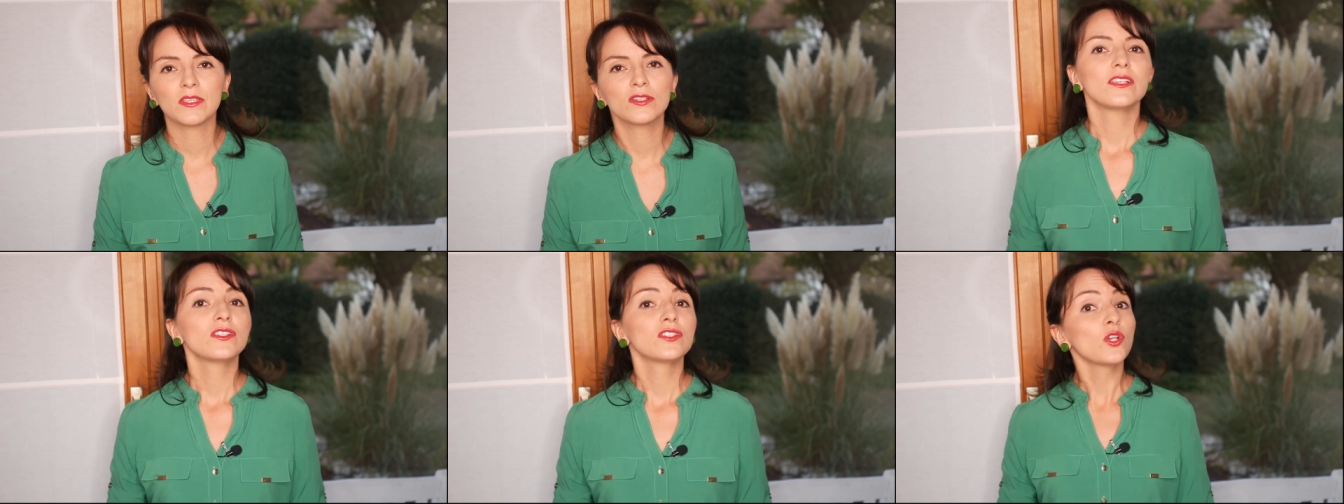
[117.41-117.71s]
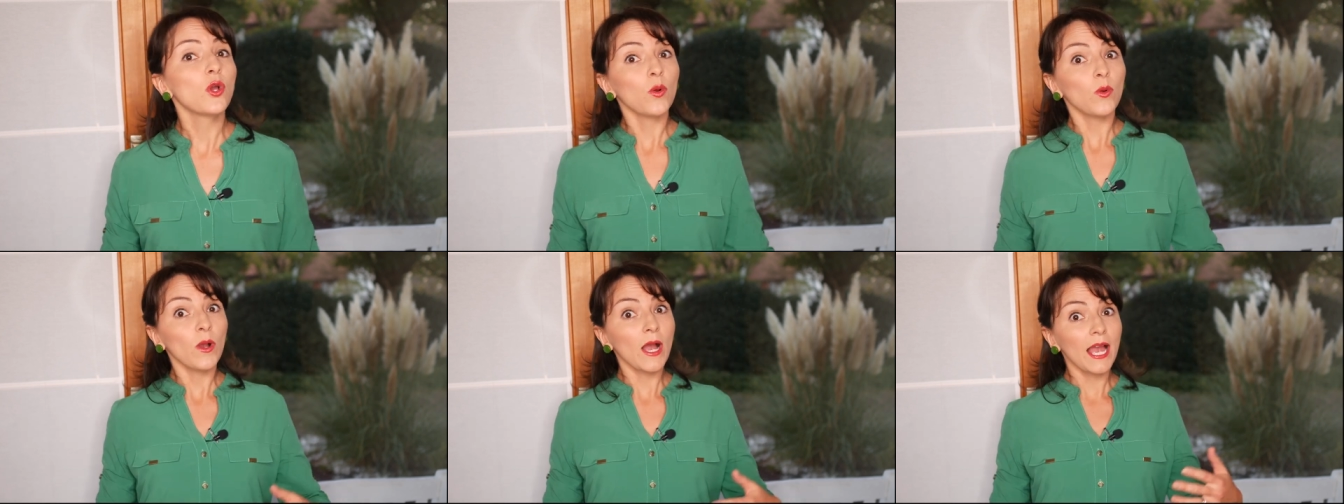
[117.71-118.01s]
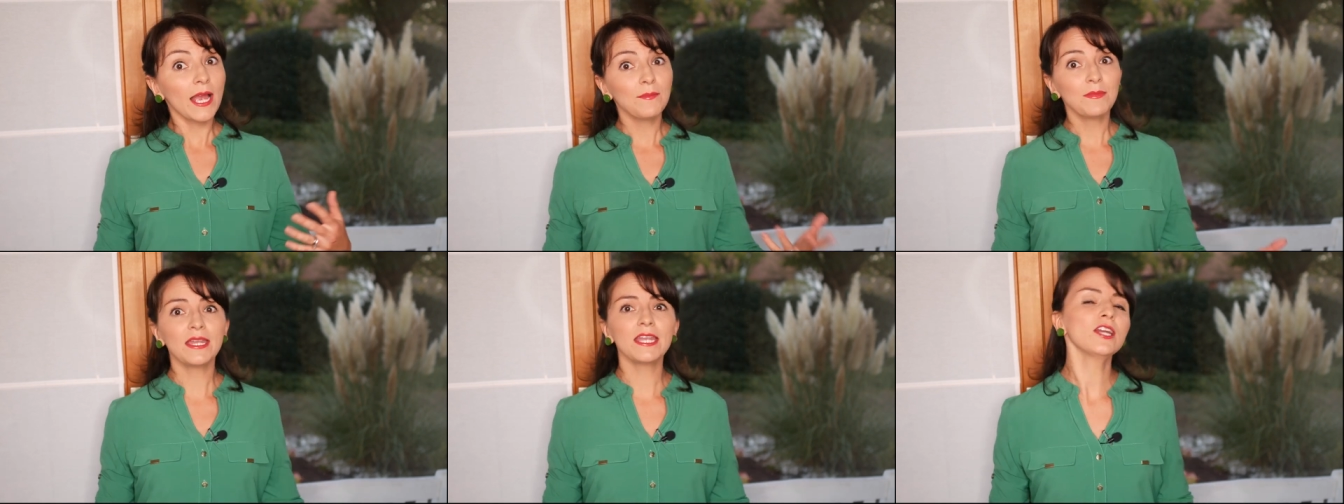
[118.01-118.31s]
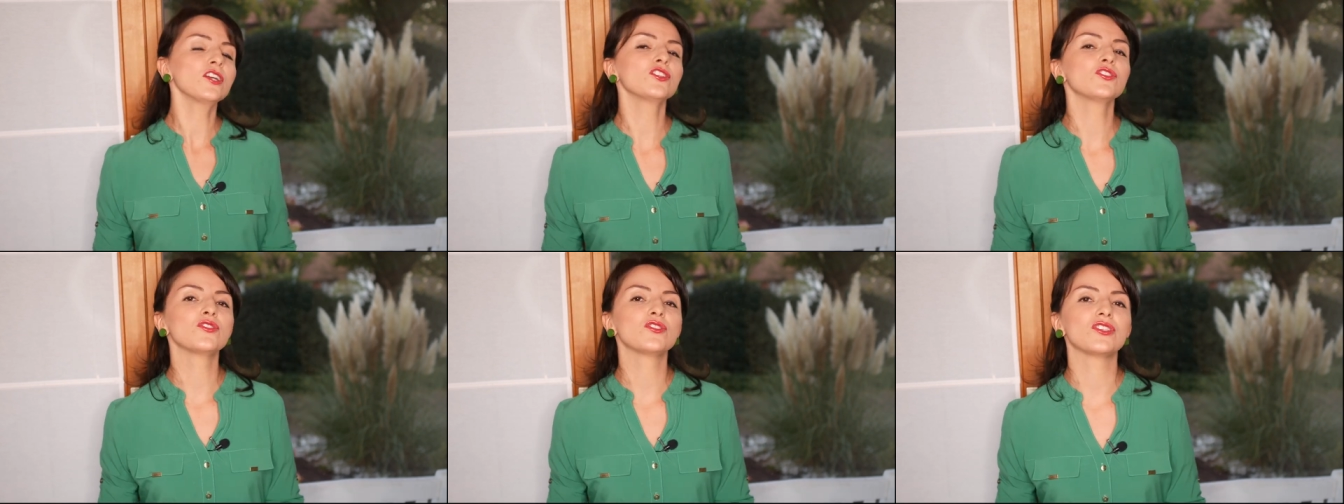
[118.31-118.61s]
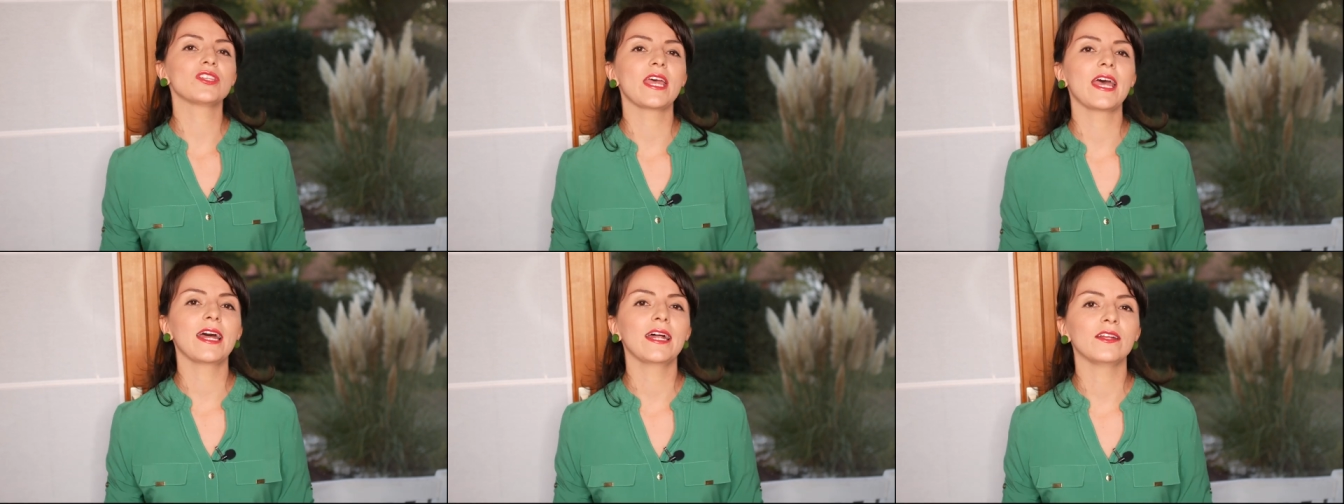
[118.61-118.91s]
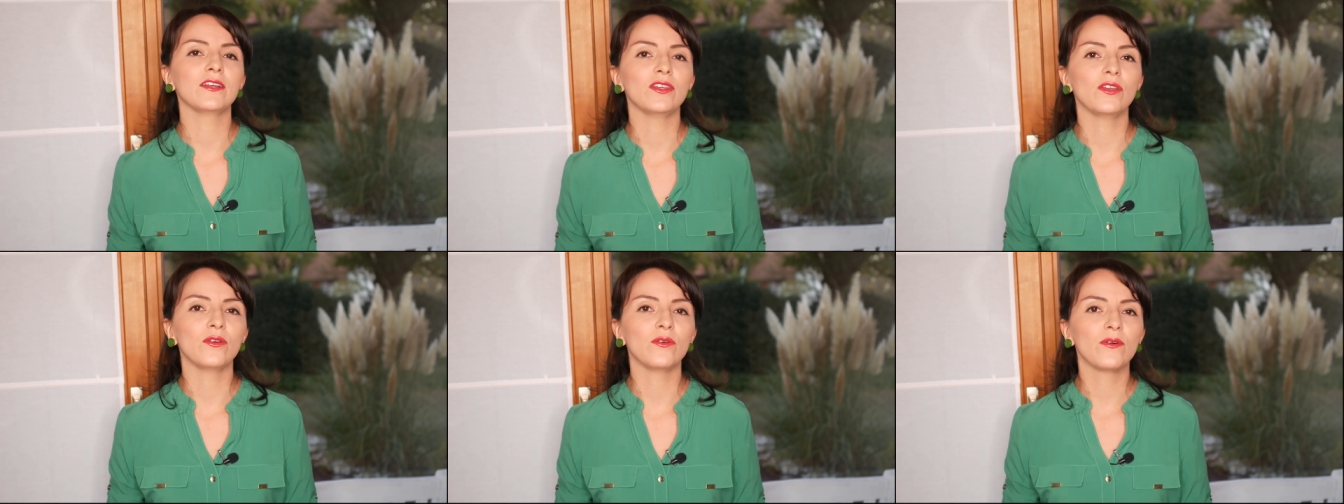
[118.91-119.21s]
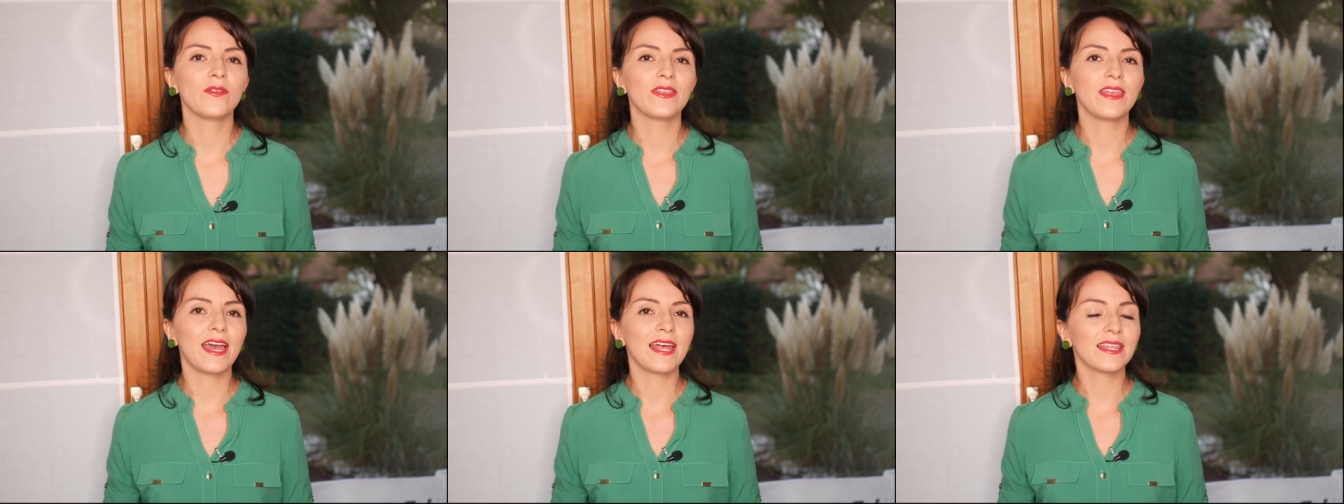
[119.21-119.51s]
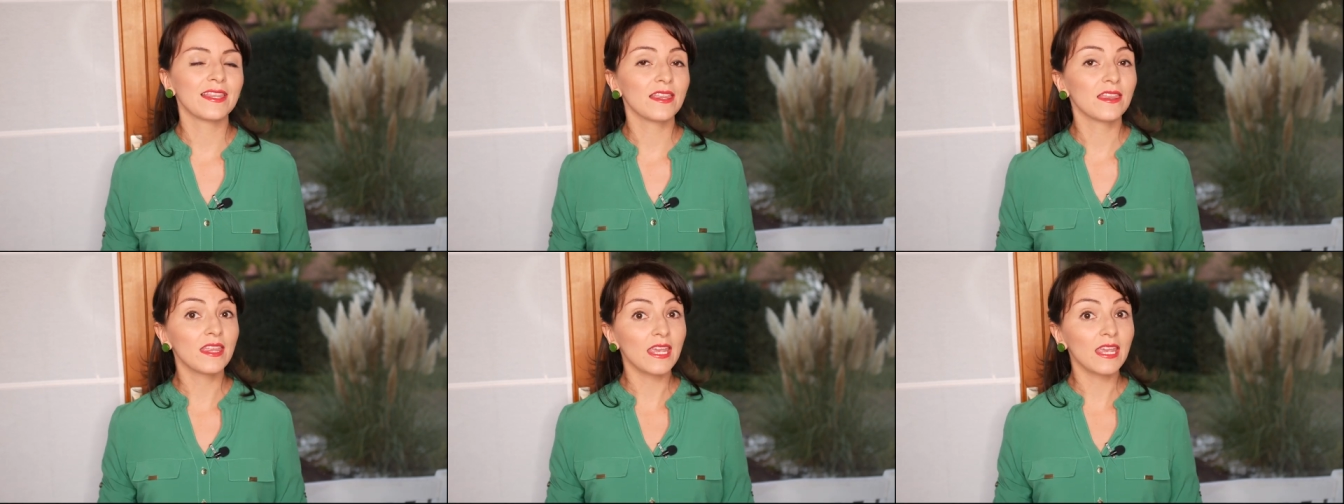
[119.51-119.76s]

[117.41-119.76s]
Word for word: So, I'm here to tell you that